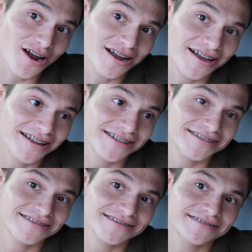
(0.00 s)

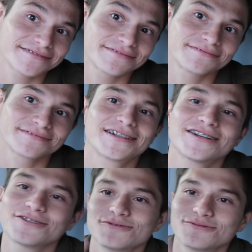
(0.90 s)

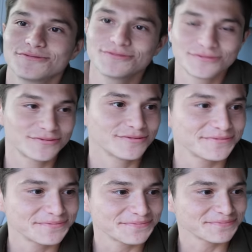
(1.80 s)

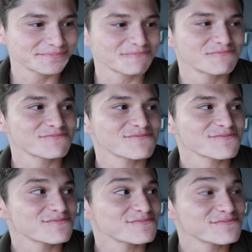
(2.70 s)

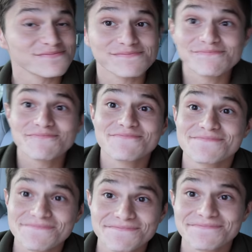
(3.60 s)

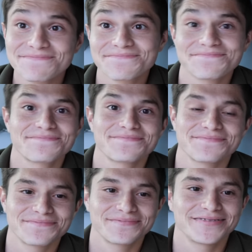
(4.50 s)

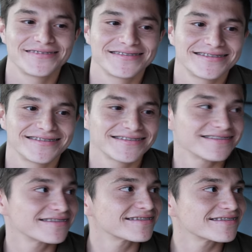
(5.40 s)

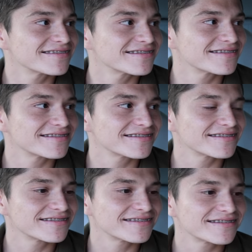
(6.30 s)

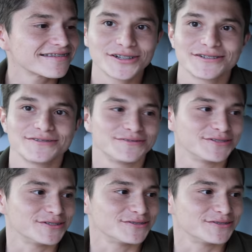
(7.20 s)
This person isn't speaking.